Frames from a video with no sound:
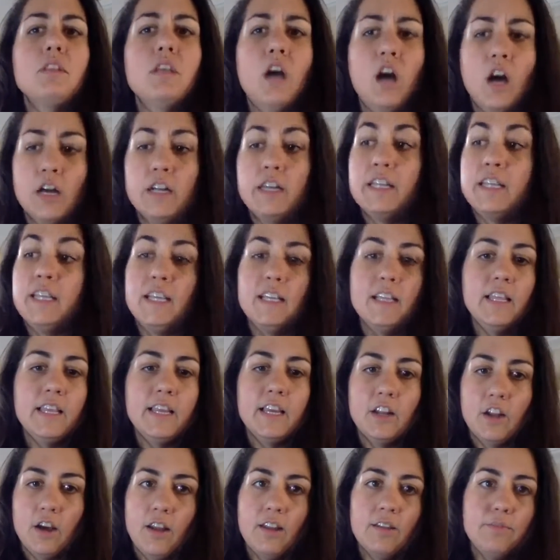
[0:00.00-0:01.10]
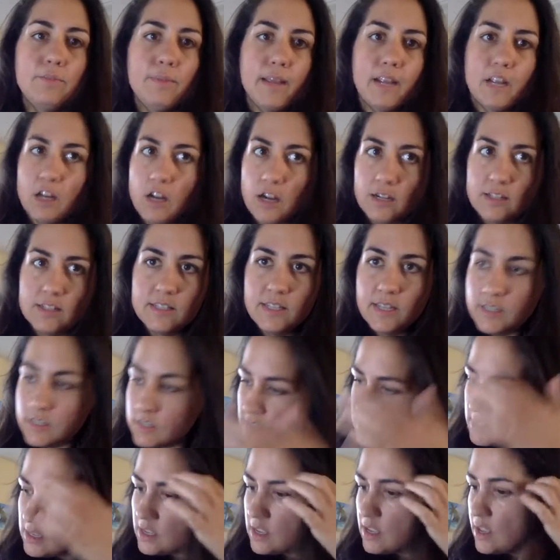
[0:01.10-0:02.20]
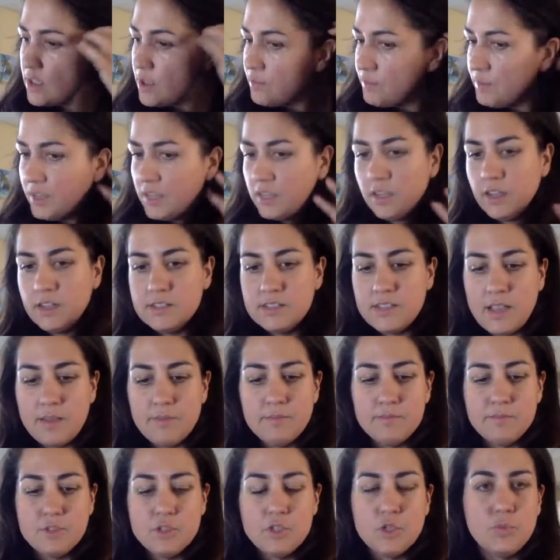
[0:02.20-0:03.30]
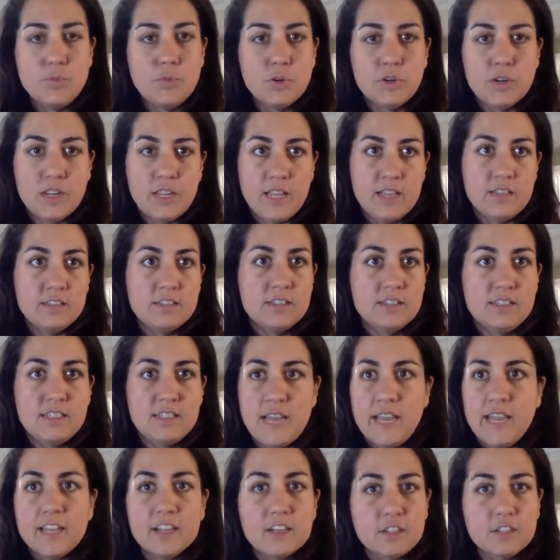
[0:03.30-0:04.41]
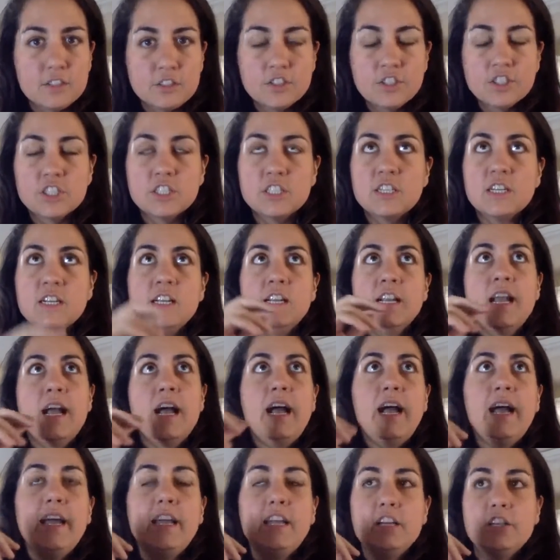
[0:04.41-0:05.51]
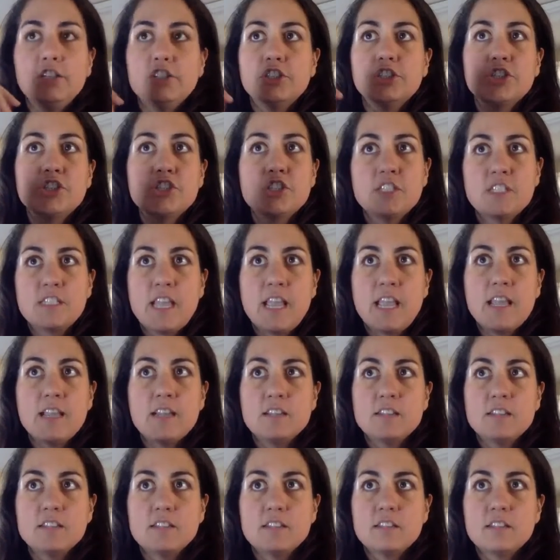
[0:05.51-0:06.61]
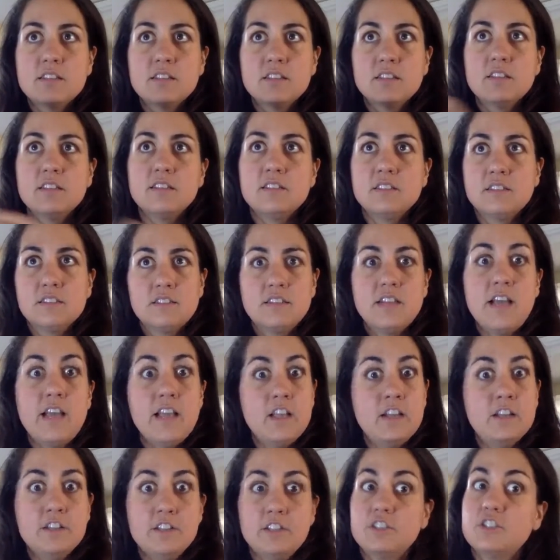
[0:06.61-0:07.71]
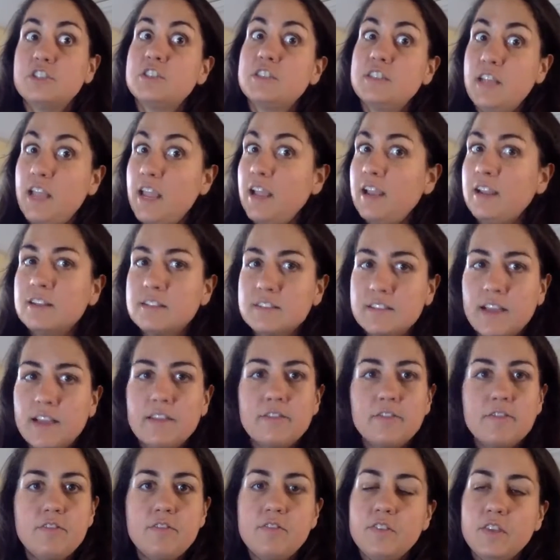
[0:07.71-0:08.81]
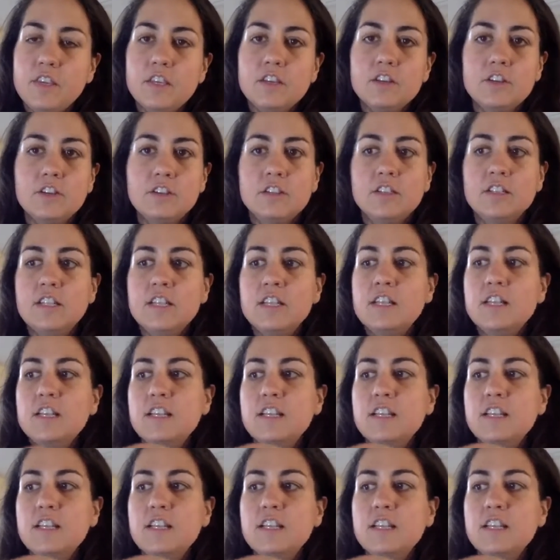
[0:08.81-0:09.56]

on healing in all of my content, because I'm super against diet culture. I understand. I feel